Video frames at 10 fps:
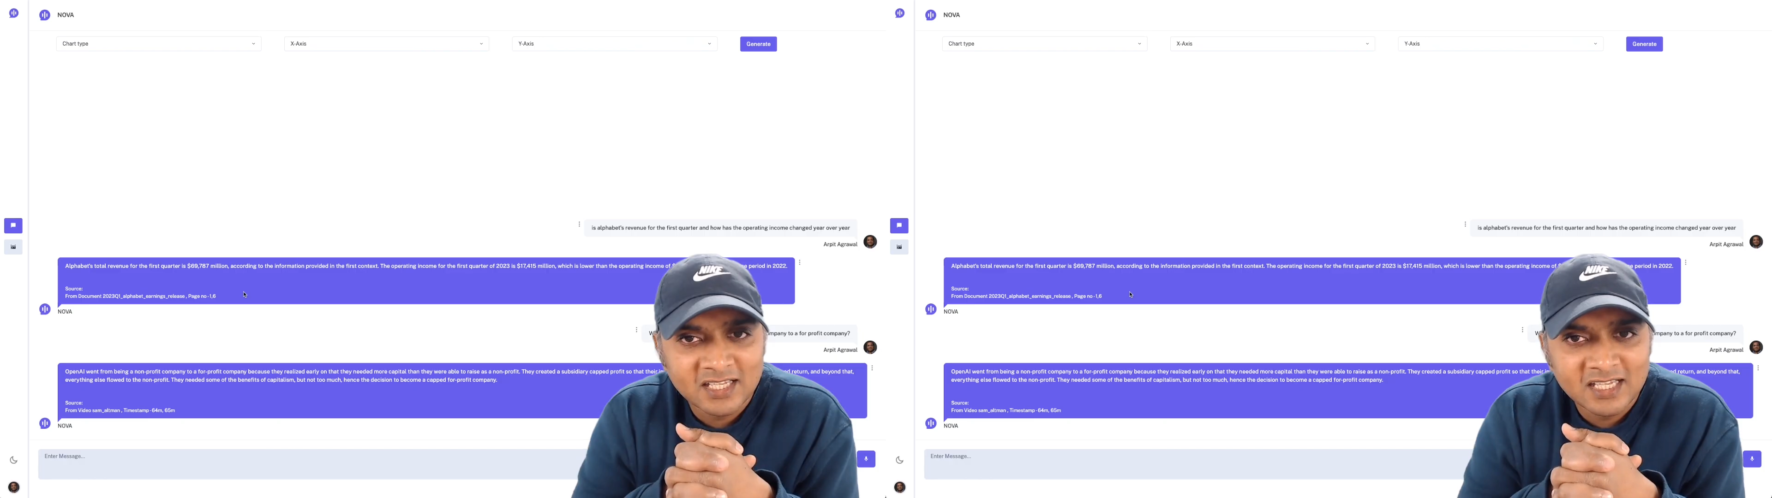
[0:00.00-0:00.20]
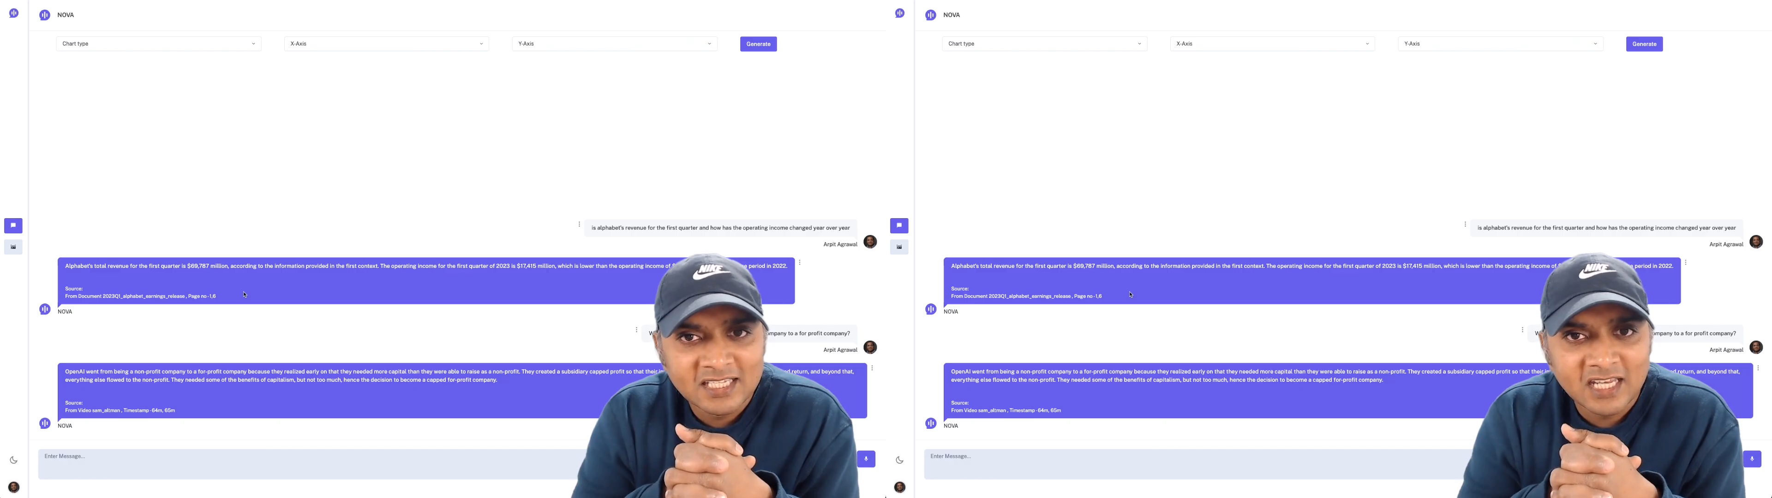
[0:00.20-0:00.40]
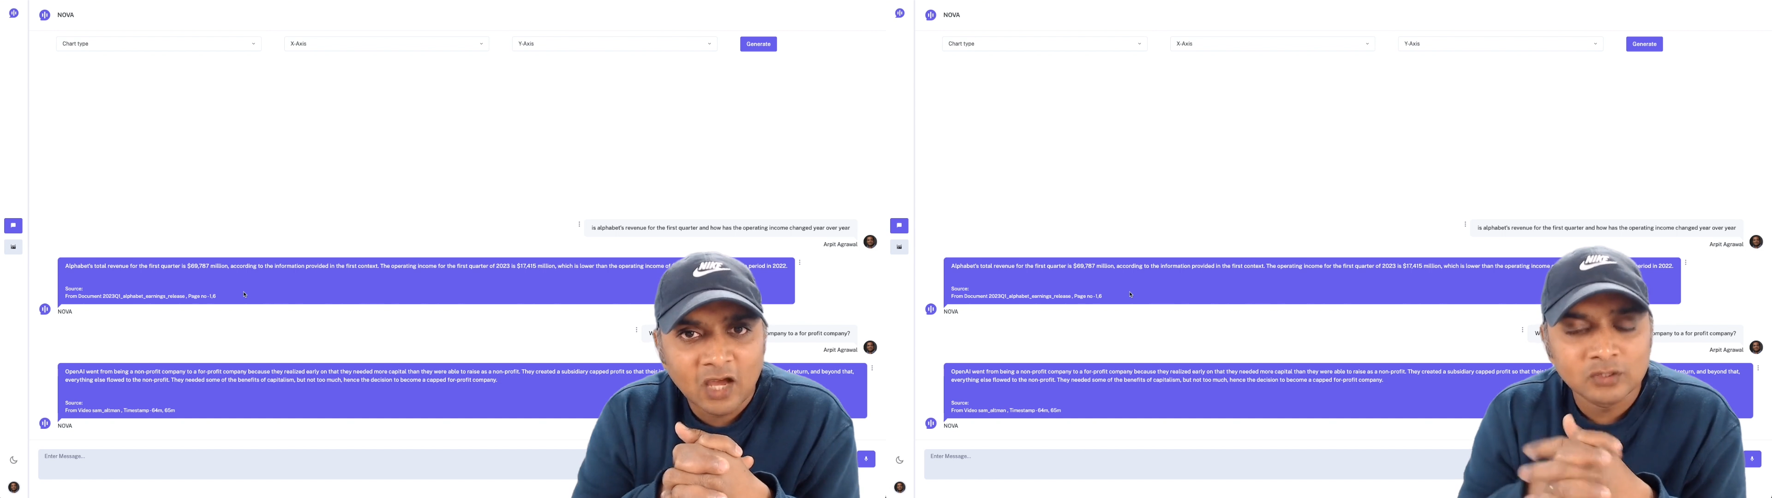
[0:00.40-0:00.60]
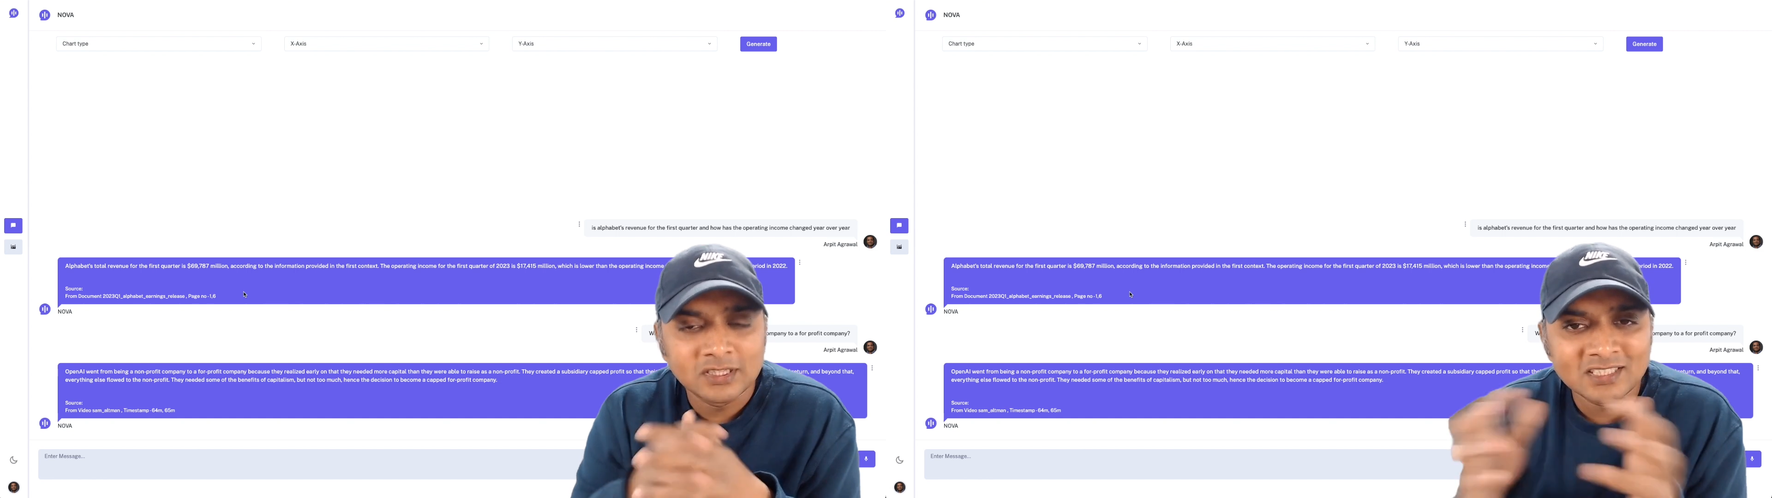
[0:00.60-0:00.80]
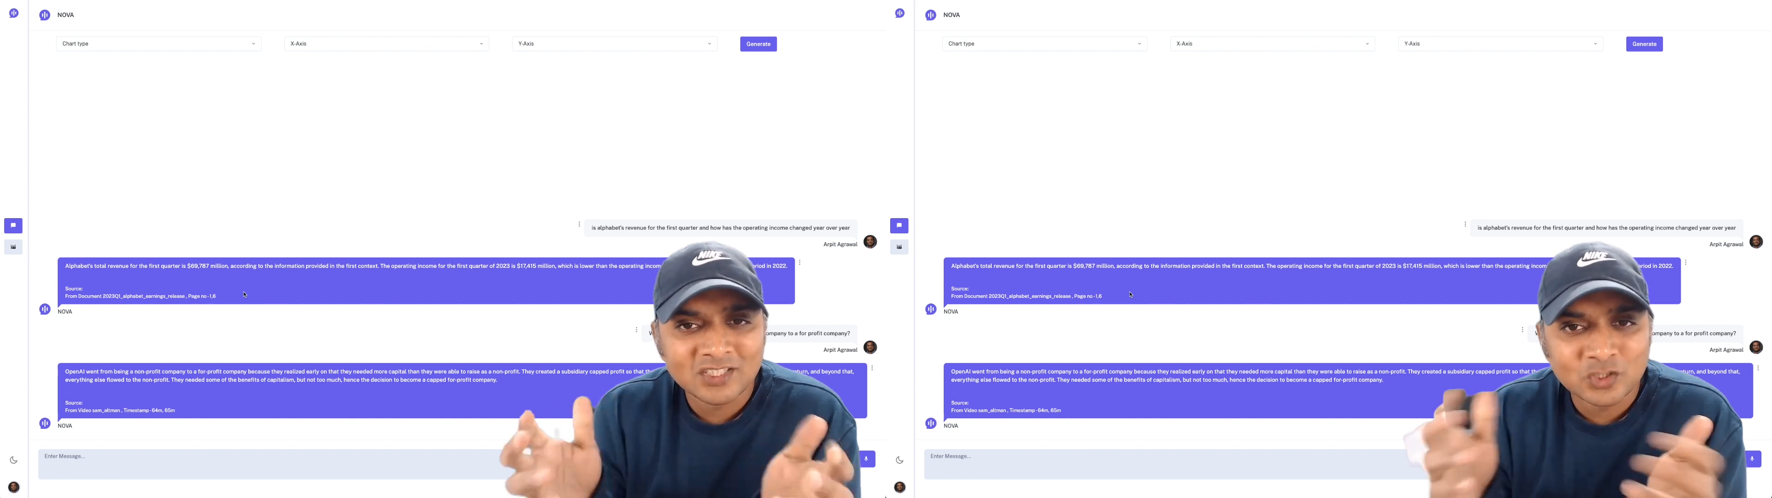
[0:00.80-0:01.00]
Now,
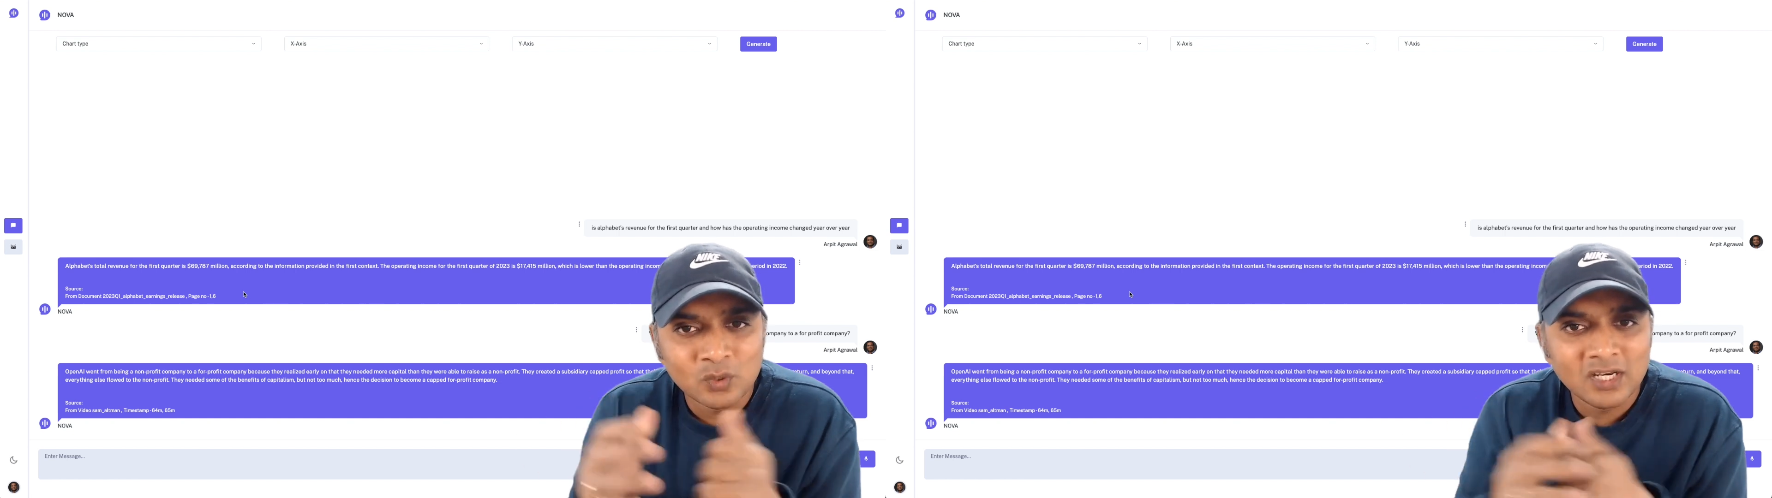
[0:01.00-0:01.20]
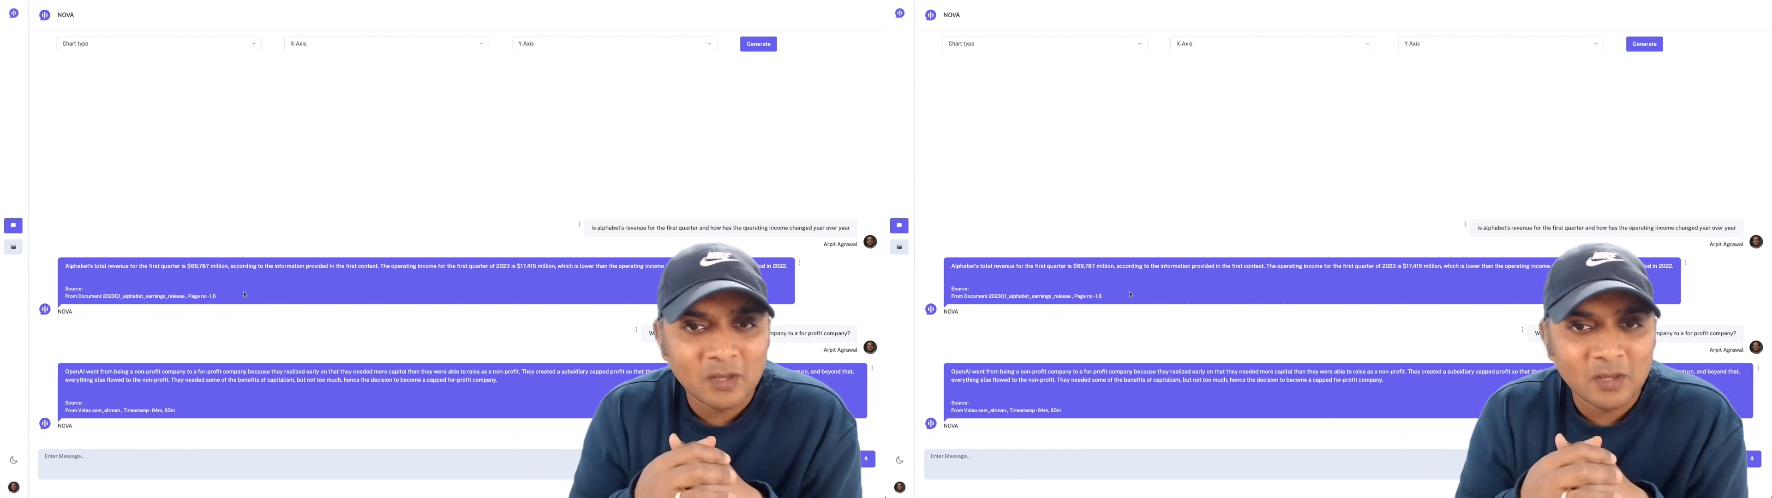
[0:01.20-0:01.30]
this truly